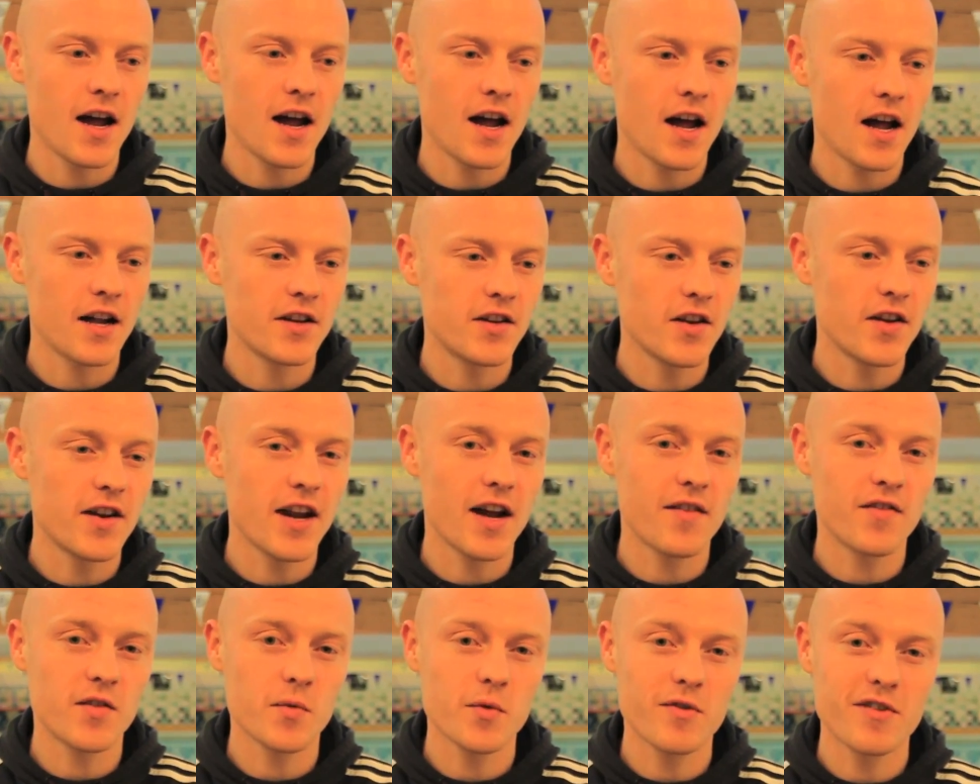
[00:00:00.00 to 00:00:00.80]
I don't
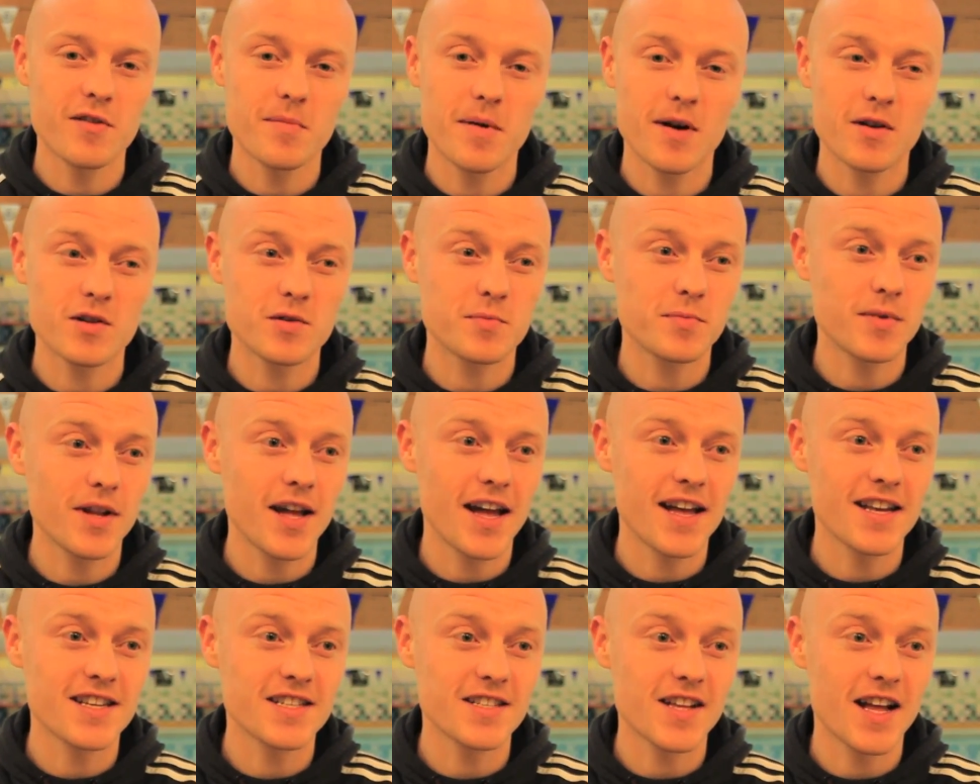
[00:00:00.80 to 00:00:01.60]
have to worry about split
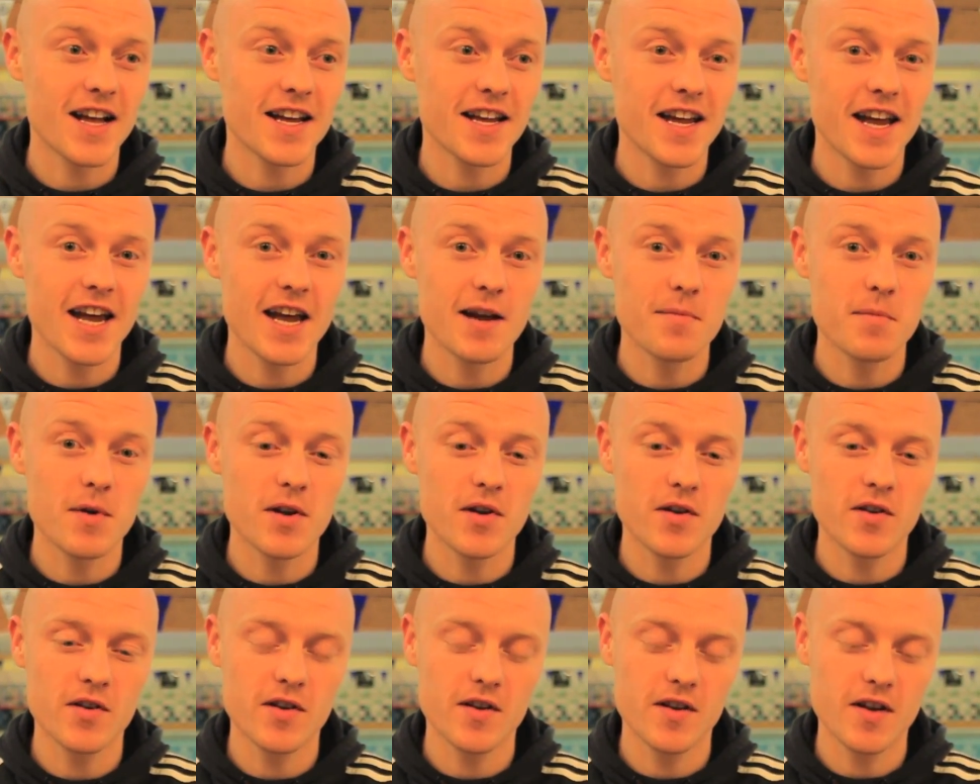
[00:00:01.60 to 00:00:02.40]
ends like
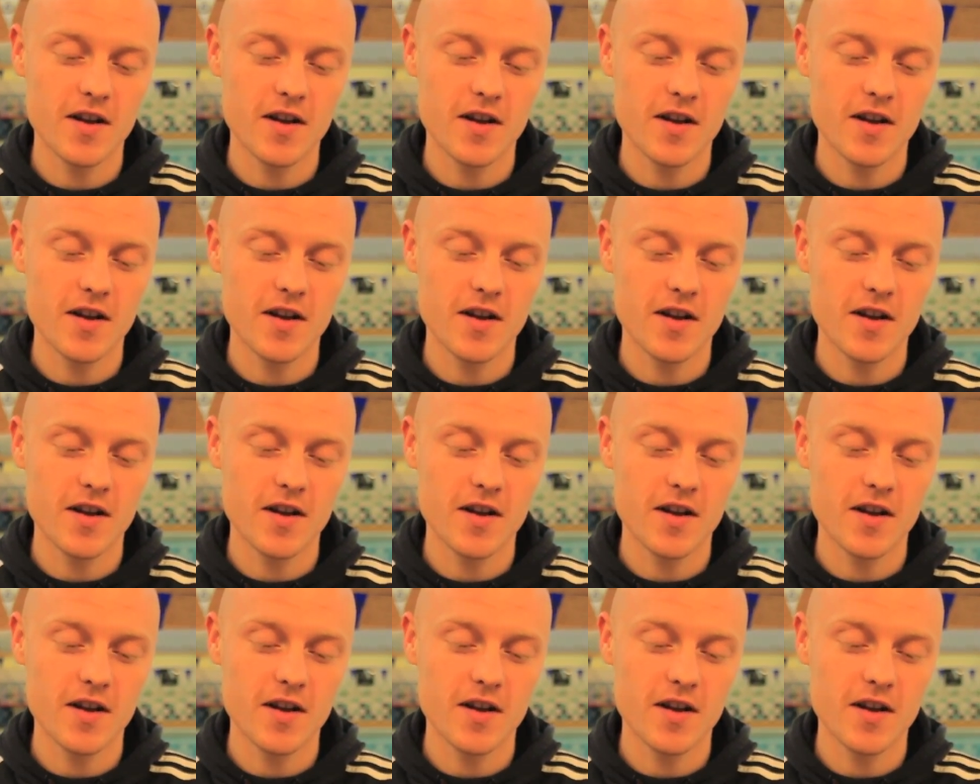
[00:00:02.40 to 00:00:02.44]
Eamon,